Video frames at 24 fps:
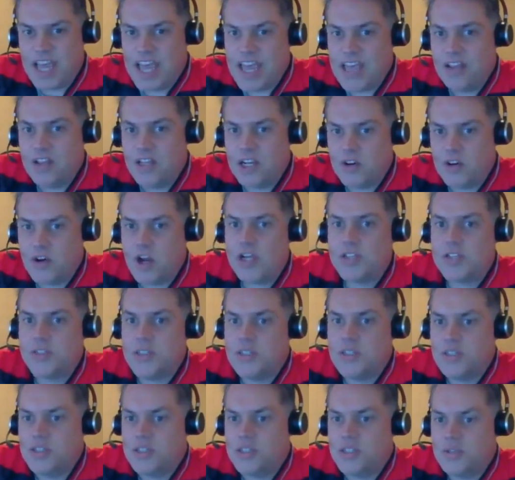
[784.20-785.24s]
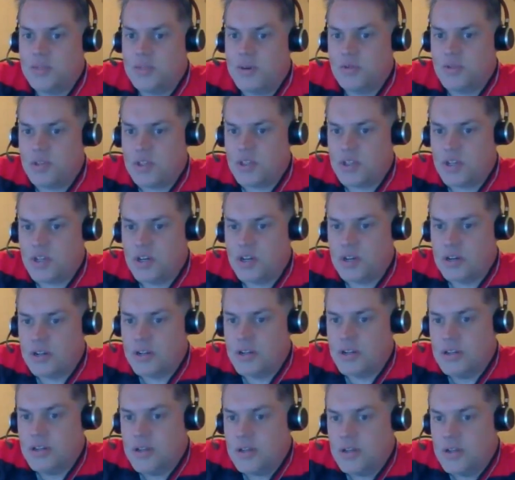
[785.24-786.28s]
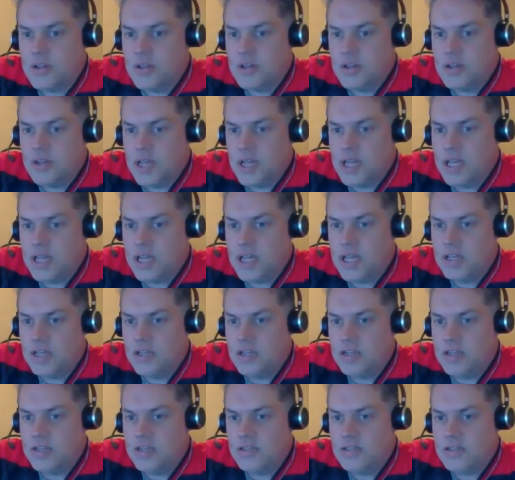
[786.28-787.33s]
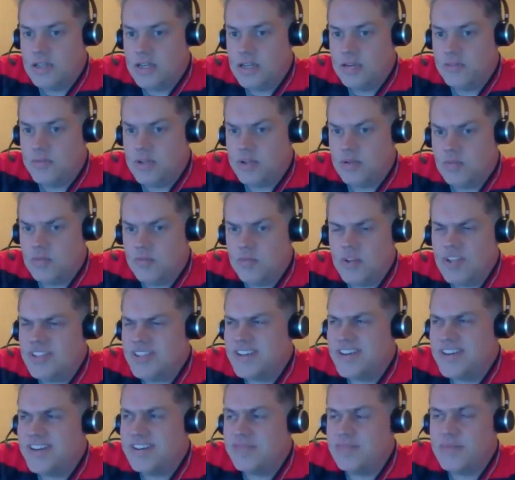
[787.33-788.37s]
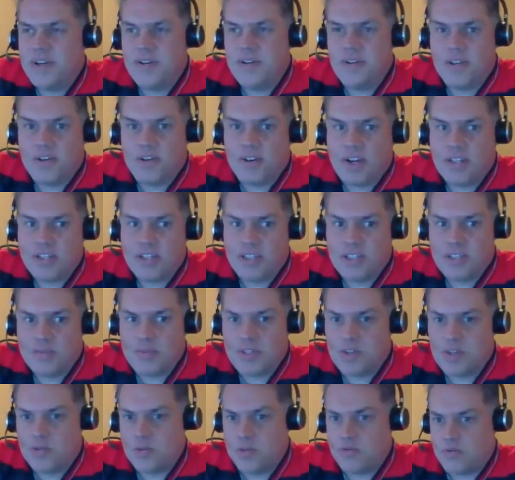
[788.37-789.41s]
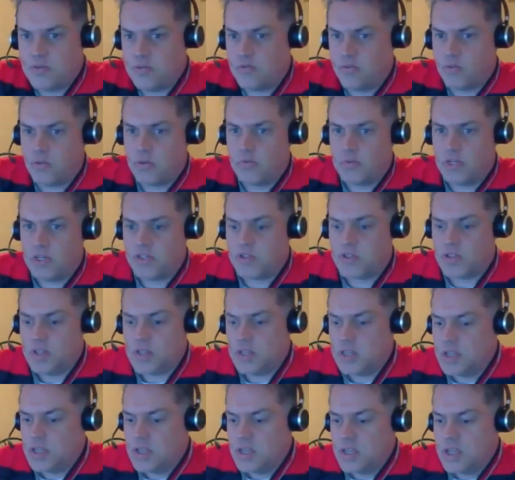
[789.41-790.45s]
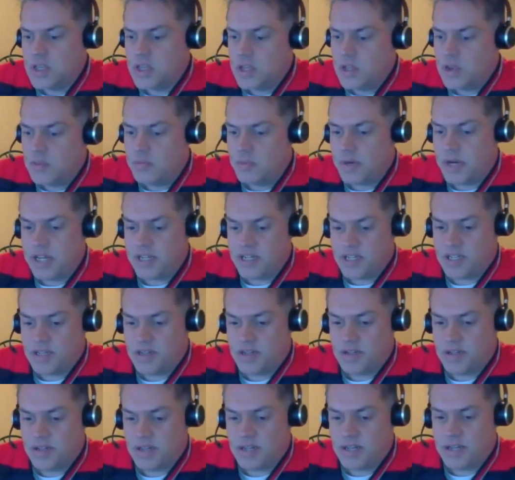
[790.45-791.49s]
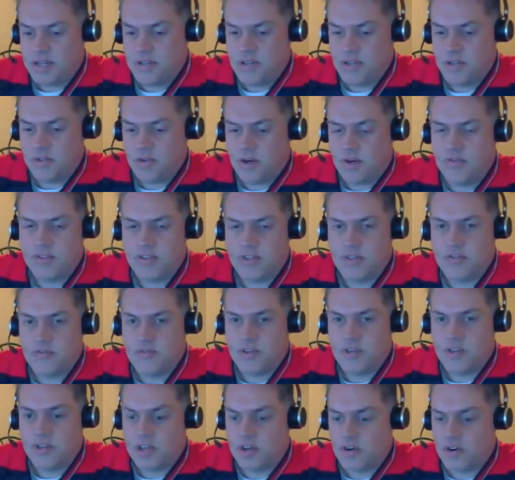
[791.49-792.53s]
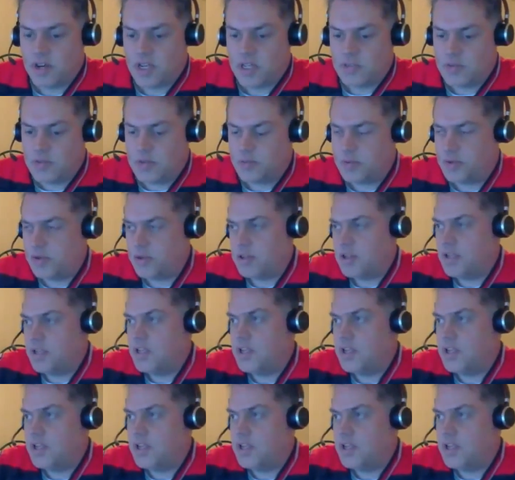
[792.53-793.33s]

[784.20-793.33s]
"Hey, lacrosse season is about to start," and I'm like, "What are you talking about? Lacrosse season's been going for 4 months." But these are obviously field lacrosse people.